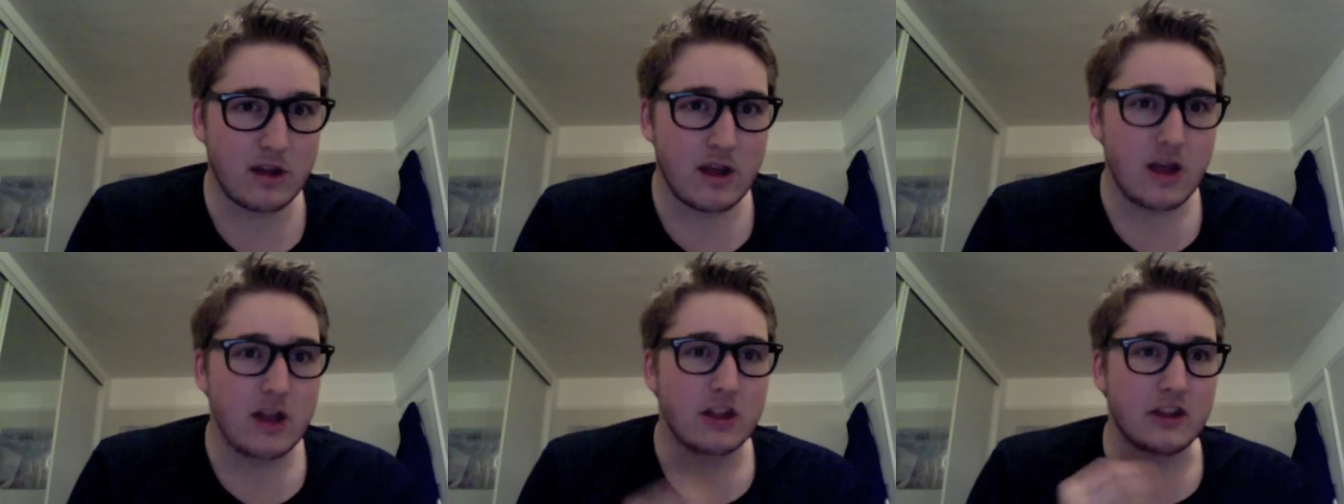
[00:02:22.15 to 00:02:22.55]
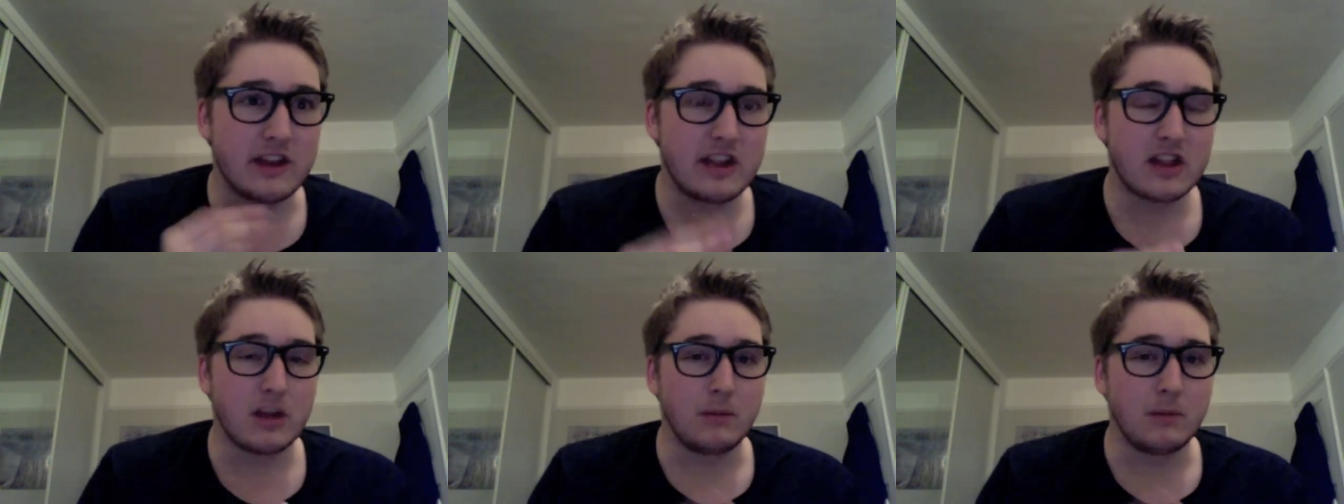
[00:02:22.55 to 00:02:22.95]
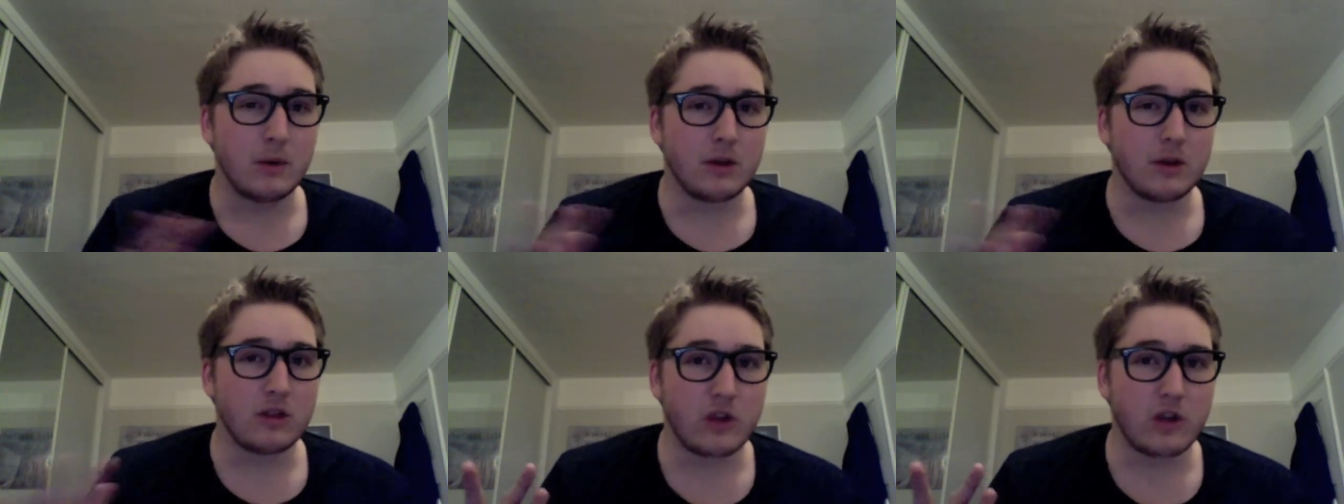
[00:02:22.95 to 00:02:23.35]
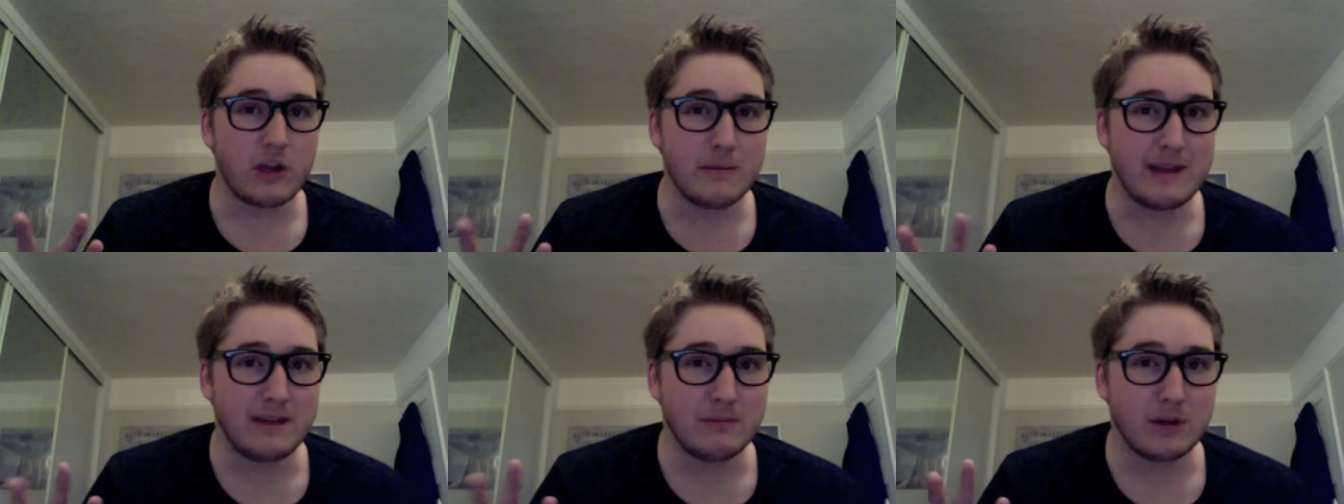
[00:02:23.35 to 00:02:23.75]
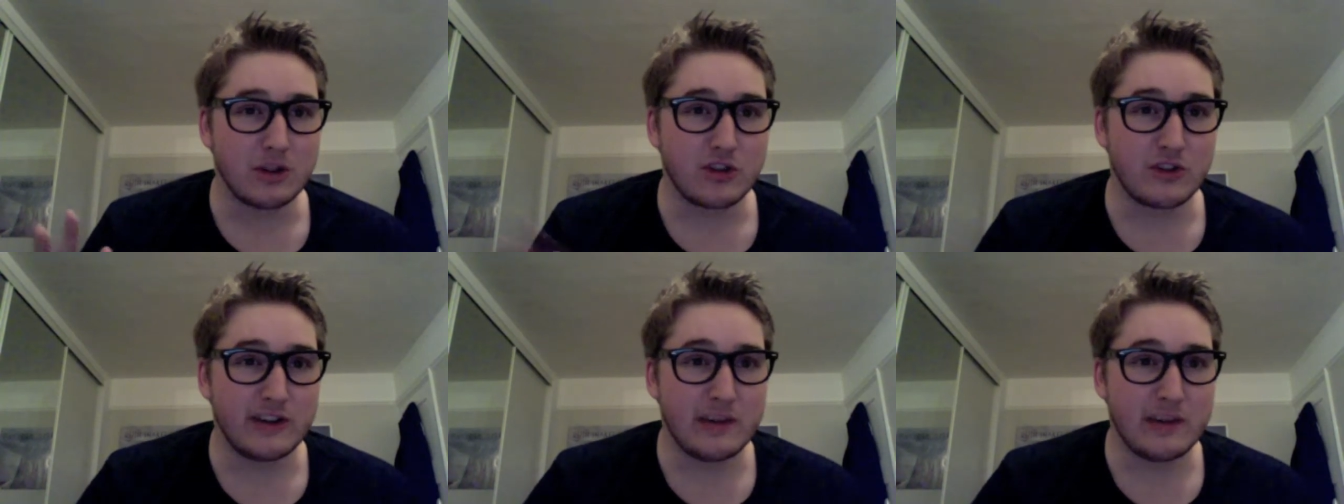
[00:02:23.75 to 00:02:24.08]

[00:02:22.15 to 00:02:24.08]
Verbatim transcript: So this time I want to document my journey